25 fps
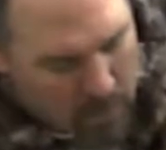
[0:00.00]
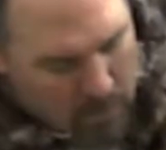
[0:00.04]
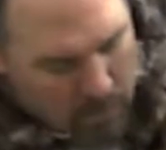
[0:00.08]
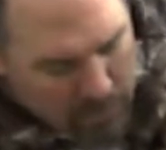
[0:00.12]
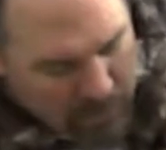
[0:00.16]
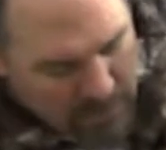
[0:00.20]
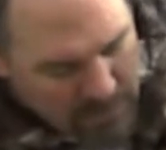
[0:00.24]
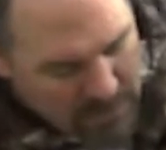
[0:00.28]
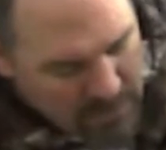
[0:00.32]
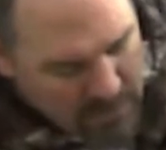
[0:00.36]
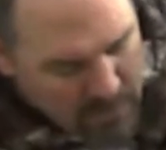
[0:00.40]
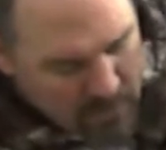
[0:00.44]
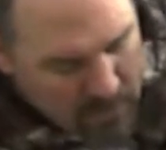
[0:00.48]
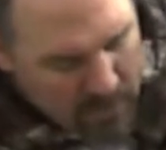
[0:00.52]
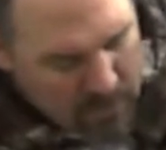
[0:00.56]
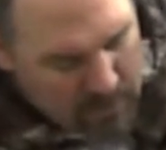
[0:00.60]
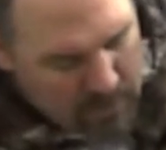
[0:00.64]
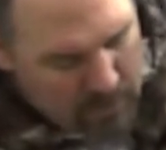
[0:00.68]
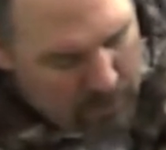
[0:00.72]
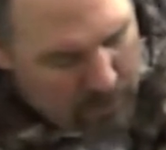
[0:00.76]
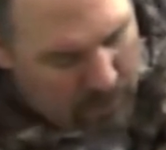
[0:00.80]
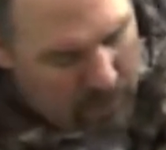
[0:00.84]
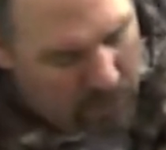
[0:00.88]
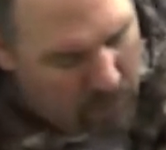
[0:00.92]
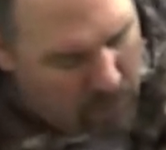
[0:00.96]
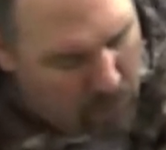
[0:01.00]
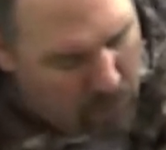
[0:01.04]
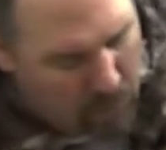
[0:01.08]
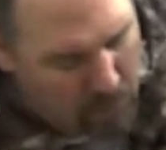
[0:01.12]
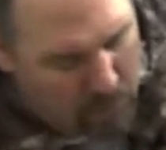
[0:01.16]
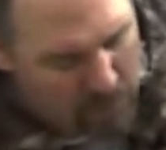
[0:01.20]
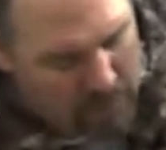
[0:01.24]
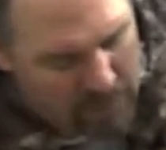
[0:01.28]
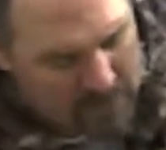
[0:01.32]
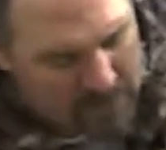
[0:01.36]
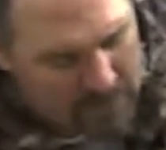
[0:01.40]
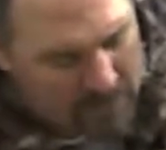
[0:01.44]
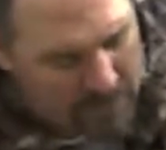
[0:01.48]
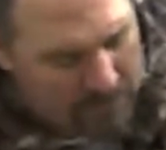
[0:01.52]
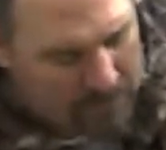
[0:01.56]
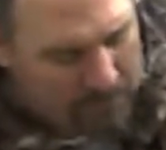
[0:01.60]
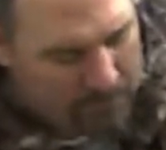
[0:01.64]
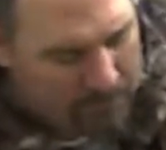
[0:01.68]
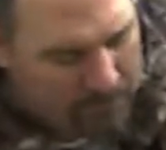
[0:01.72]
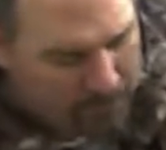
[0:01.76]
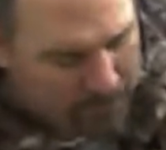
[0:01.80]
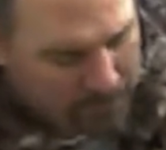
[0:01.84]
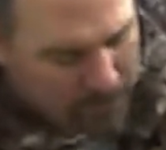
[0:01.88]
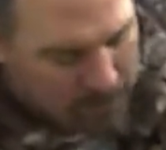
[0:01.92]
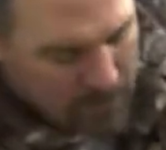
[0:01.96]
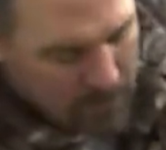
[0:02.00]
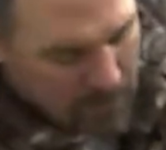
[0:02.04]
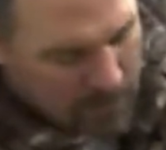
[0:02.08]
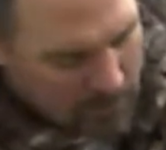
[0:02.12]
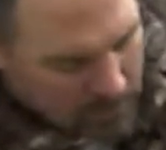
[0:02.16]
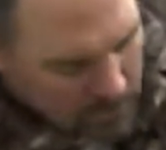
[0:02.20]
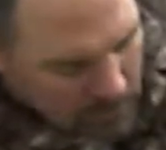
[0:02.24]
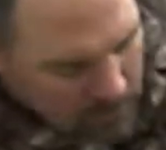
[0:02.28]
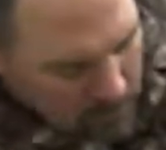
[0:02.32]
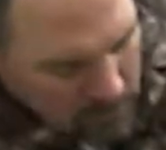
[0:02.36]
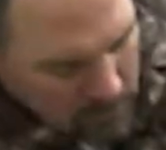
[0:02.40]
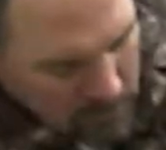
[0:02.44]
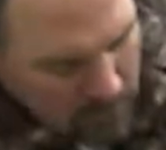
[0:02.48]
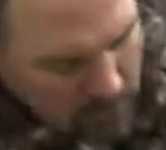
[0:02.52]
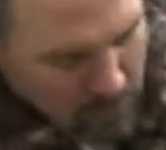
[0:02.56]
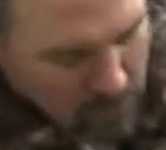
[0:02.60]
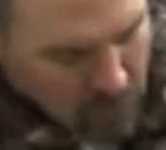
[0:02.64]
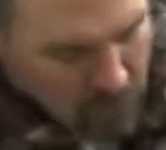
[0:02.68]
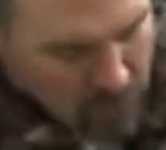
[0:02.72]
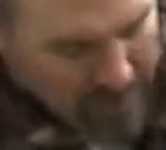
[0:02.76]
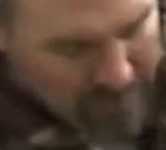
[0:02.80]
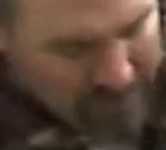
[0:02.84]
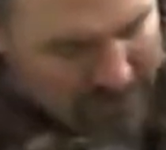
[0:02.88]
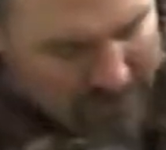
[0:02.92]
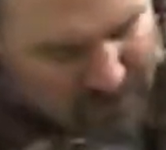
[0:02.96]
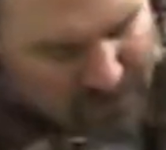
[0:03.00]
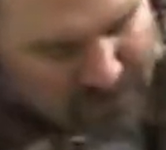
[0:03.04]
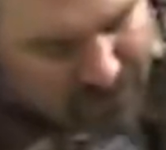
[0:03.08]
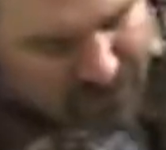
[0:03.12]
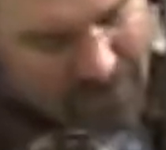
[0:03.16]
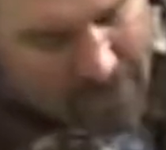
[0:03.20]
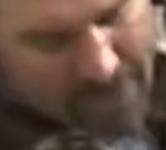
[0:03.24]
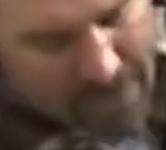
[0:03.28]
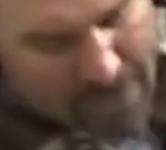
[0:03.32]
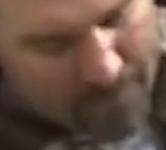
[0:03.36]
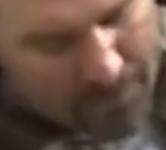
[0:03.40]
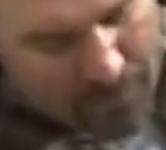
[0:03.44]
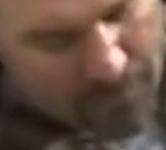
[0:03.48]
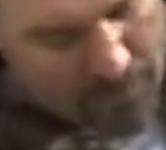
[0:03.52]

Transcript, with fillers: basically this panel opens up okay you have this flap